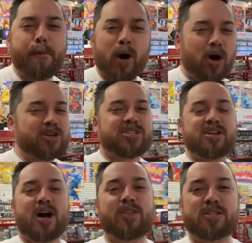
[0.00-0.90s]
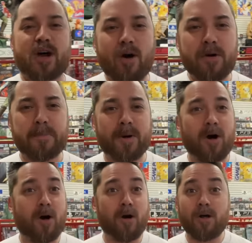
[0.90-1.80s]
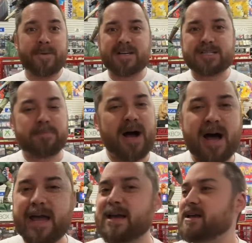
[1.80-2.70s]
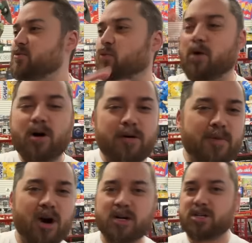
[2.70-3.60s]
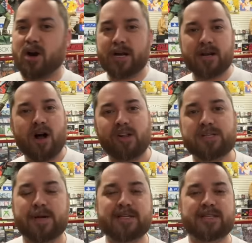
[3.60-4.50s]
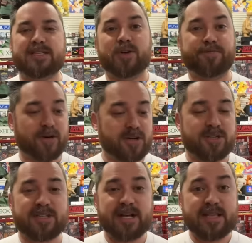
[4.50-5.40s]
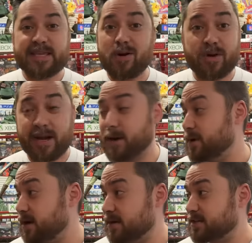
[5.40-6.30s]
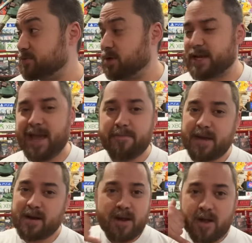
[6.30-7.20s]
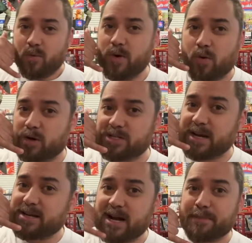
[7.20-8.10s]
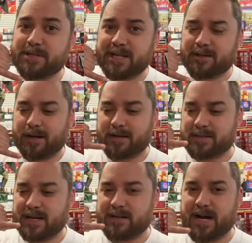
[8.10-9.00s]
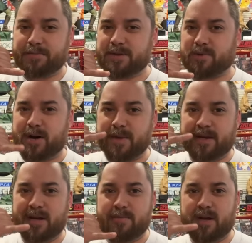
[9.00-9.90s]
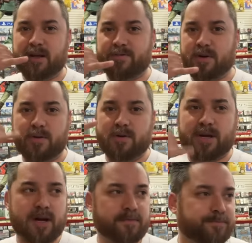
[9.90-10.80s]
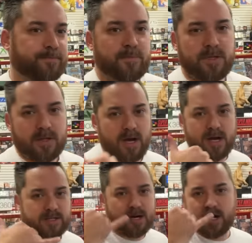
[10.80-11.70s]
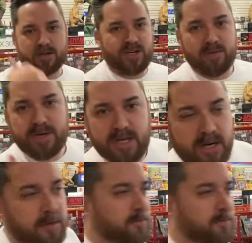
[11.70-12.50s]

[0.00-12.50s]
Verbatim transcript: person on the totem pole. Best Buy, Walmart, Target, all these places, they're first. They don't care about us. We're like, hey man, we ordered 10 copies of that. They're like, 10 copies? We're not making any money off y'all. We don't care. Uh, sorry, you'll get it when you get it.